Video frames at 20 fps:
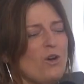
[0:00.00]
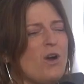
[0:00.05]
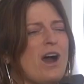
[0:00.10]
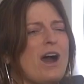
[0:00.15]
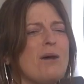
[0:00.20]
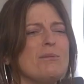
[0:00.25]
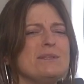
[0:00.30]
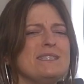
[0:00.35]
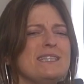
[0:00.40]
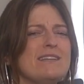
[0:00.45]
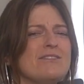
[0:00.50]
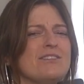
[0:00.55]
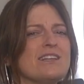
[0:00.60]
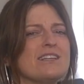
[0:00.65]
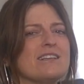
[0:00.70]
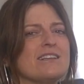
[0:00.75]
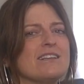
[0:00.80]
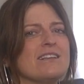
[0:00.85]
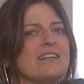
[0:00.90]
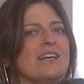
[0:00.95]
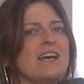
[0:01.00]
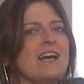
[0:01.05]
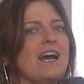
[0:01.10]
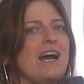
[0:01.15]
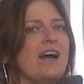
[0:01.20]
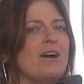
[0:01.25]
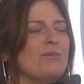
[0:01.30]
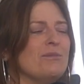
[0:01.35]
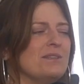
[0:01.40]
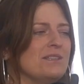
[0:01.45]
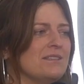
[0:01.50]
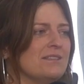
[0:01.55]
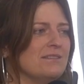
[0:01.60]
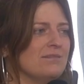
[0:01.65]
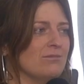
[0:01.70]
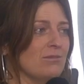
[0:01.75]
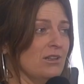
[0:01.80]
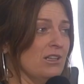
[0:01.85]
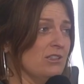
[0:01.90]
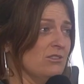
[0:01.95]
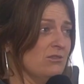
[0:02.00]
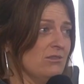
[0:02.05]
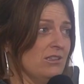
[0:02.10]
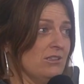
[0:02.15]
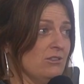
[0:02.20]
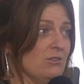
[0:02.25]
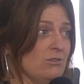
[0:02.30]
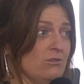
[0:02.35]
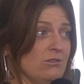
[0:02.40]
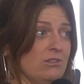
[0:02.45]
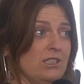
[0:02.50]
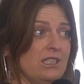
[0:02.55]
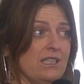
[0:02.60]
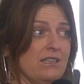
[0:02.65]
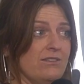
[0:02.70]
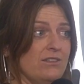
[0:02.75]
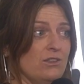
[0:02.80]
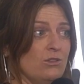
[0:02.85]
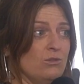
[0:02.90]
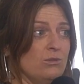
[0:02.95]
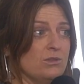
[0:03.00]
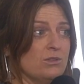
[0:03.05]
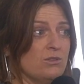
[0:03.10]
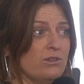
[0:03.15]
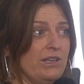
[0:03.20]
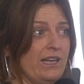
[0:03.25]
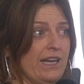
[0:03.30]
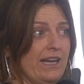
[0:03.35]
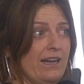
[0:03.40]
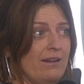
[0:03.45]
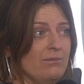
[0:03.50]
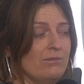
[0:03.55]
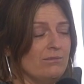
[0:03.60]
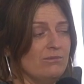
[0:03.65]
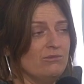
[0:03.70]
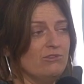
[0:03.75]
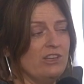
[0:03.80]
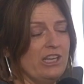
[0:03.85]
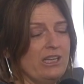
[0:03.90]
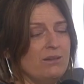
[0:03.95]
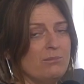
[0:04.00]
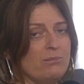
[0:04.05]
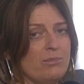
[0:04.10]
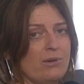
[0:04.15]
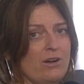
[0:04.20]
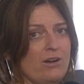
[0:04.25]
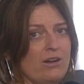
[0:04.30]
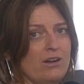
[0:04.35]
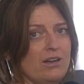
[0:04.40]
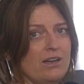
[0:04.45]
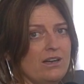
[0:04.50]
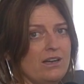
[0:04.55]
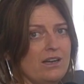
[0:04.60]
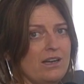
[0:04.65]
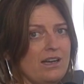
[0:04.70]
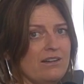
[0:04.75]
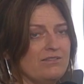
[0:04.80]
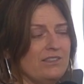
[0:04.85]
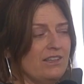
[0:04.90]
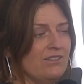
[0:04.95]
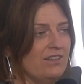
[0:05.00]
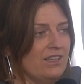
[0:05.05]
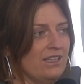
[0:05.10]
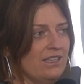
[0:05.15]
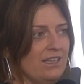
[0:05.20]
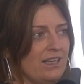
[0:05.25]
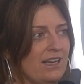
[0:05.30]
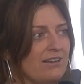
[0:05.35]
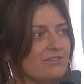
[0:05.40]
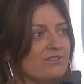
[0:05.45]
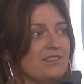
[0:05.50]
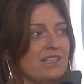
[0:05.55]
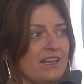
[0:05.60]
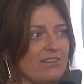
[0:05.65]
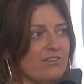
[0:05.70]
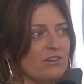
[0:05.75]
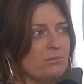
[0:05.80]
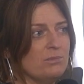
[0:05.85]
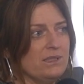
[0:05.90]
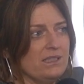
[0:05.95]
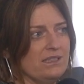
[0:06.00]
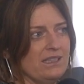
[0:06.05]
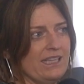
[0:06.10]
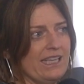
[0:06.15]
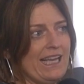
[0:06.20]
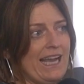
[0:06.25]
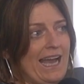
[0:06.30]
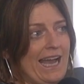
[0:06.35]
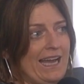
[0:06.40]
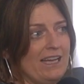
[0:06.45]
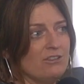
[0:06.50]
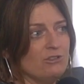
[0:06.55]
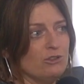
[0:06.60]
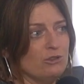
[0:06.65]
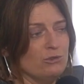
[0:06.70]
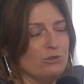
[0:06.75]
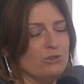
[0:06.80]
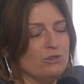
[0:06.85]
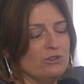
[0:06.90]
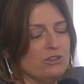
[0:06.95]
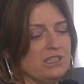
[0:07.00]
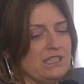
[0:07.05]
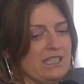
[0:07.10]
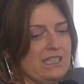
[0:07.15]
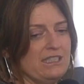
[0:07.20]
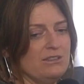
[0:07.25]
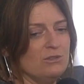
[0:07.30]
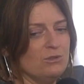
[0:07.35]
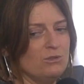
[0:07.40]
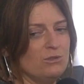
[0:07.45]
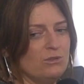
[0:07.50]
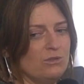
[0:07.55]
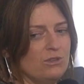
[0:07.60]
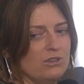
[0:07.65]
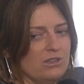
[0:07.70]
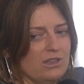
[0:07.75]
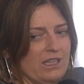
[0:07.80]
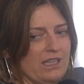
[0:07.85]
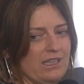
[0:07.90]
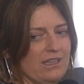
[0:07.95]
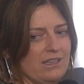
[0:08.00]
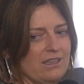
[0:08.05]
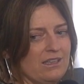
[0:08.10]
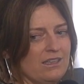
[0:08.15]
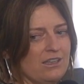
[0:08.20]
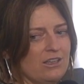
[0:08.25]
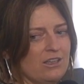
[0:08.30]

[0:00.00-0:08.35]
I would never. Well, I don't know. You never know what's going to happen, right? But I've never been like actual suicidal, like.